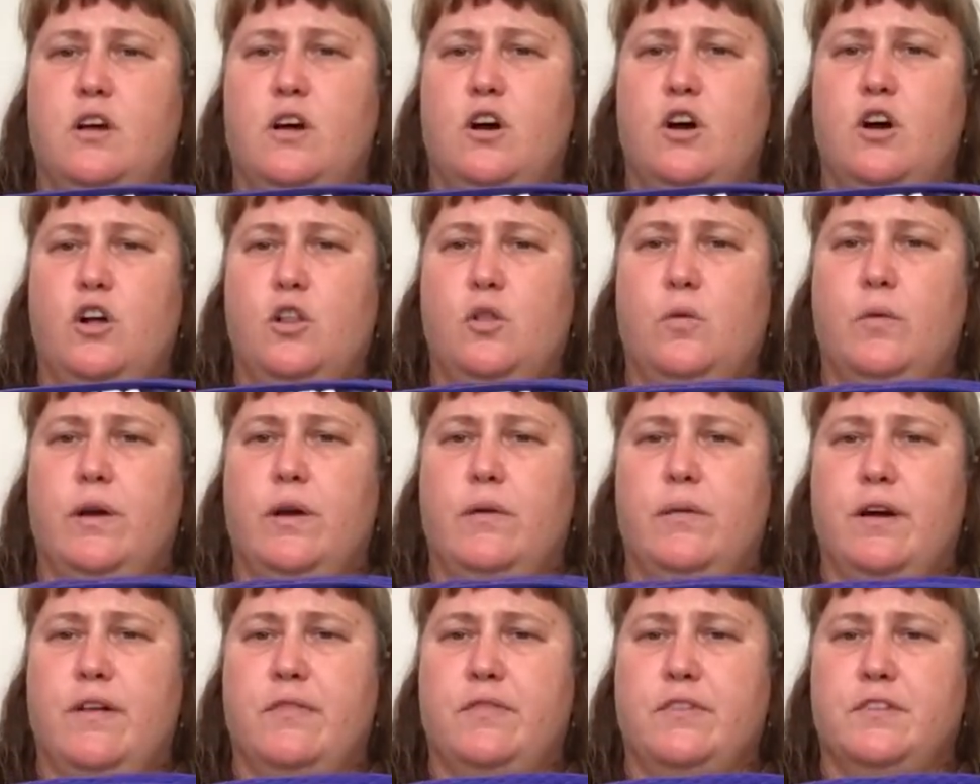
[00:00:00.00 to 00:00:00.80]
all the way
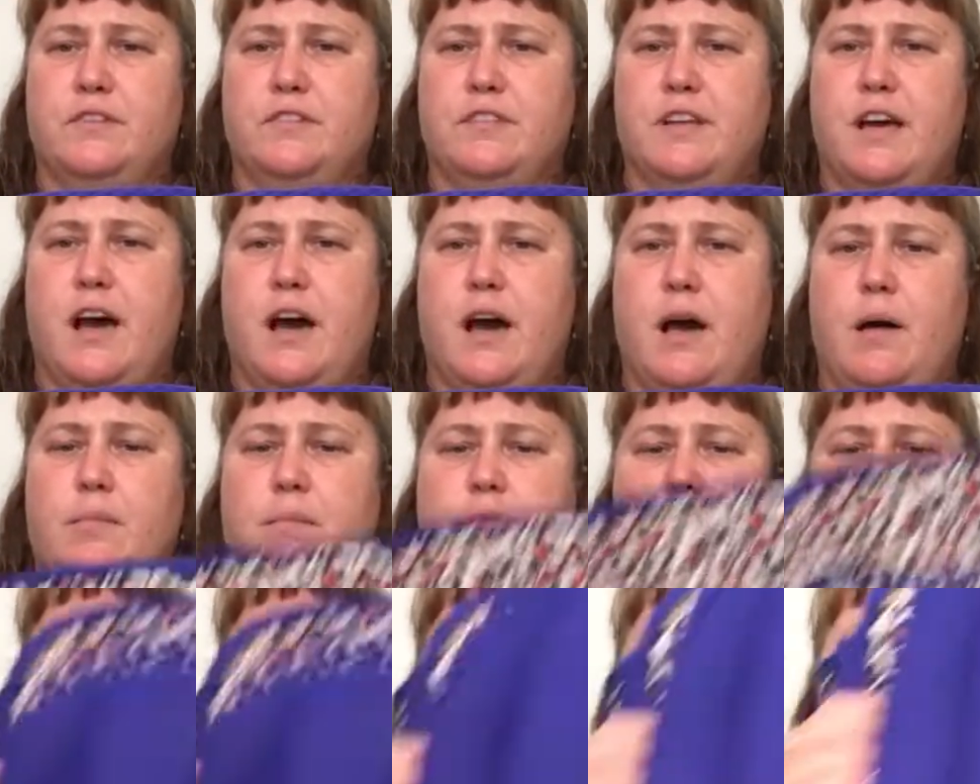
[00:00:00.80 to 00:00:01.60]
around the
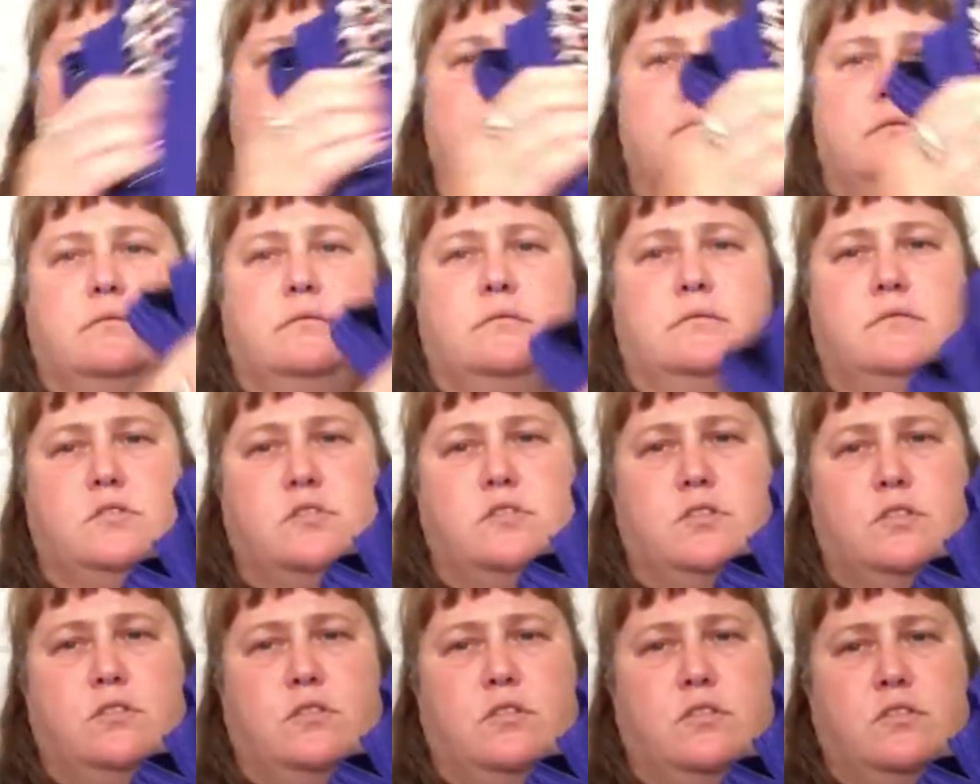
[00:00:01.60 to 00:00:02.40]
top,
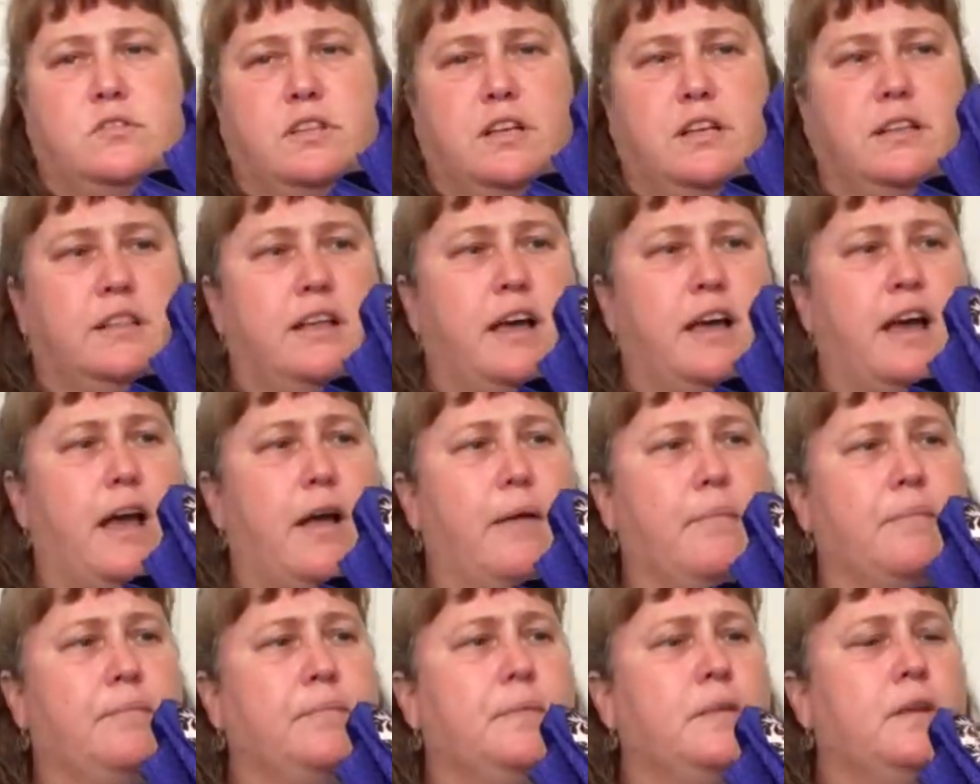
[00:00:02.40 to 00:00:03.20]
so it goes like that,